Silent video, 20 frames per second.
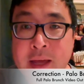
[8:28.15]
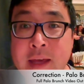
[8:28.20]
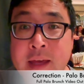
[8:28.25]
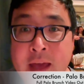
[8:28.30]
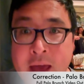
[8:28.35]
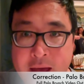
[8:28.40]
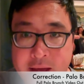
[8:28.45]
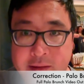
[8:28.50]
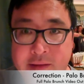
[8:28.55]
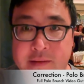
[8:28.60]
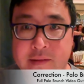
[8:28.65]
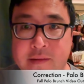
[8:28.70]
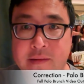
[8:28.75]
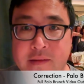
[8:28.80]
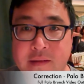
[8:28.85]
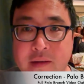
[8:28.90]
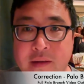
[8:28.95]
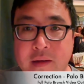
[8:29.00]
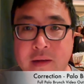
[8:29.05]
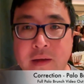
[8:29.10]
Yes.
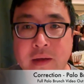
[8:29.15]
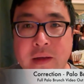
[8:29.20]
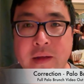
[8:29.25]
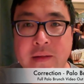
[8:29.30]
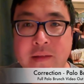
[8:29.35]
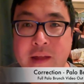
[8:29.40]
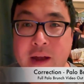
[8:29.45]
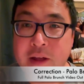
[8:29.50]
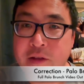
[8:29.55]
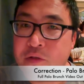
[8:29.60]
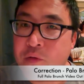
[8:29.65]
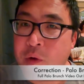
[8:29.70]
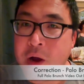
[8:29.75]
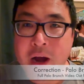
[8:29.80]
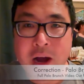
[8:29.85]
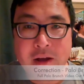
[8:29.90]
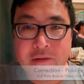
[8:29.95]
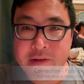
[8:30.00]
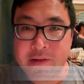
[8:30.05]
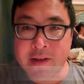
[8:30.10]
Did I
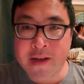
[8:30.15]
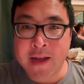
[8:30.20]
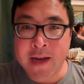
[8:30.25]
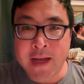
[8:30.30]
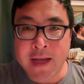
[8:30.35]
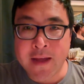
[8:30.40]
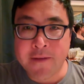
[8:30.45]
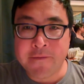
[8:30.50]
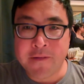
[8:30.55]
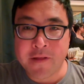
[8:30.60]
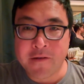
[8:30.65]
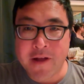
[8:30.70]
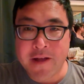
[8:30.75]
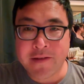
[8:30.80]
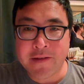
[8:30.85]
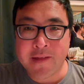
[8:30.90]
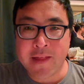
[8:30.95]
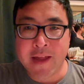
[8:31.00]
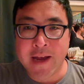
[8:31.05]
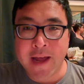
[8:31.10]
swear I wasn't going to eat for the
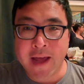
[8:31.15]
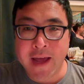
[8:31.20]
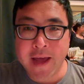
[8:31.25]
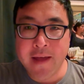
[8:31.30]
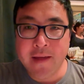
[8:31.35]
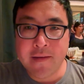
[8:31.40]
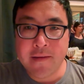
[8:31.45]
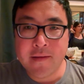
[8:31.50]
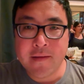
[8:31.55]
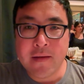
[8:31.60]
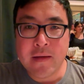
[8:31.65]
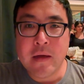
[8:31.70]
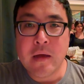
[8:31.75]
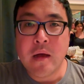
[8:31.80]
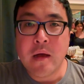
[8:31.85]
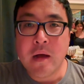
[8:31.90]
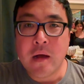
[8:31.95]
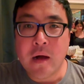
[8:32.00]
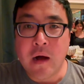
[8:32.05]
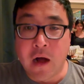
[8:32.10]
rest of the day?
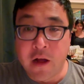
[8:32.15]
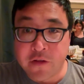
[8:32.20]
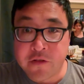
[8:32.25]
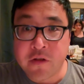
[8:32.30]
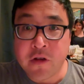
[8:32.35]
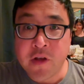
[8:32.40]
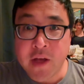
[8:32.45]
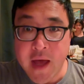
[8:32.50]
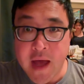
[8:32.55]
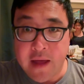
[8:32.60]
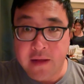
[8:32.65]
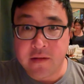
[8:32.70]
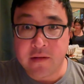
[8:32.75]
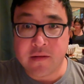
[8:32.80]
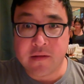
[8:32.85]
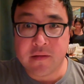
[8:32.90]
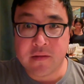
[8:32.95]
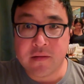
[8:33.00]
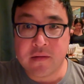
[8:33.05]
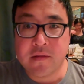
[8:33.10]
Also,
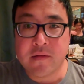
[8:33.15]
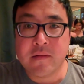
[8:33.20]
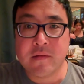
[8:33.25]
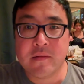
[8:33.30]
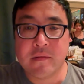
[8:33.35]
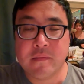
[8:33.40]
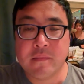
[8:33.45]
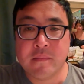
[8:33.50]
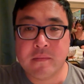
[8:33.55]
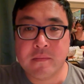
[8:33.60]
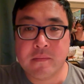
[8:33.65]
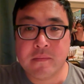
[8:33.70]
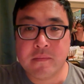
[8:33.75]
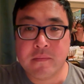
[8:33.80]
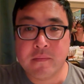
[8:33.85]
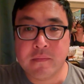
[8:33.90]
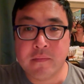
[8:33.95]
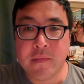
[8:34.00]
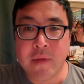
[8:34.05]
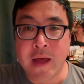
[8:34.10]
yes.
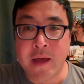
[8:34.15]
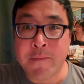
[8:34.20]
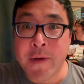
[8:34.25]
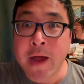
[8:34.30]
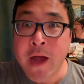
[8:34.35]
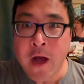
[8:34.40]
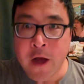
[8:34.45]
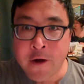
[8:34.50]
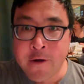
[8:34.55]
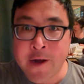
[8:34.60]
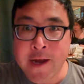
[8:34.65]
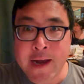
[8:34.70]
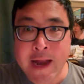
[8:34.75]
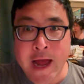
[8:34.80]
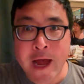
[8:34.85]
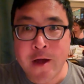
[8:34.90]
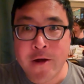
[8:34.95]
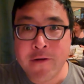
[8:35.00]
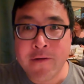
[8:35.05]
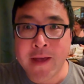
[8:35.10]
Am I hungry
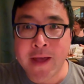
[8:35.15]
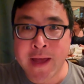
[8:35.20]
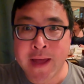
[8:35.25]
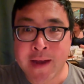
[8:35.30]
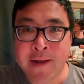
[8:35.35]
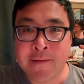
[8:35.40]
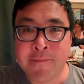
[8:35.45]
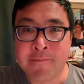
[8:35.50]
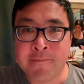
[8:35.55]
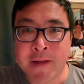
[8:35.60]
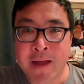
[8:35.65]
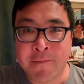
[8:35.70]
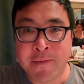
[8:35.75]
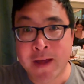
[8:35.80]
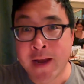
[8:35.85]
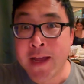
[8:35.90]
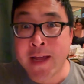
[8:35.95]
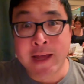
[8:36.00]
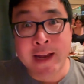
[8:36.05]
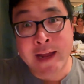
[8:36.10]
now and I'm
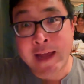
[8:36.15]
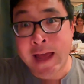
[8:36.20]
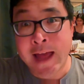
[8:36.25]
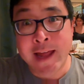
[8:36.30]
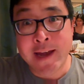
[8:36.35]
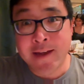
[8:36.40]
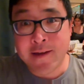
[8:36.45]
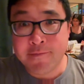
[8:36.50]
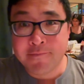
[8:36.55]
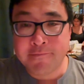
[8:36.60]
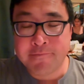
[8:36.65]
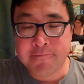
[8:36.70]
going to eat again?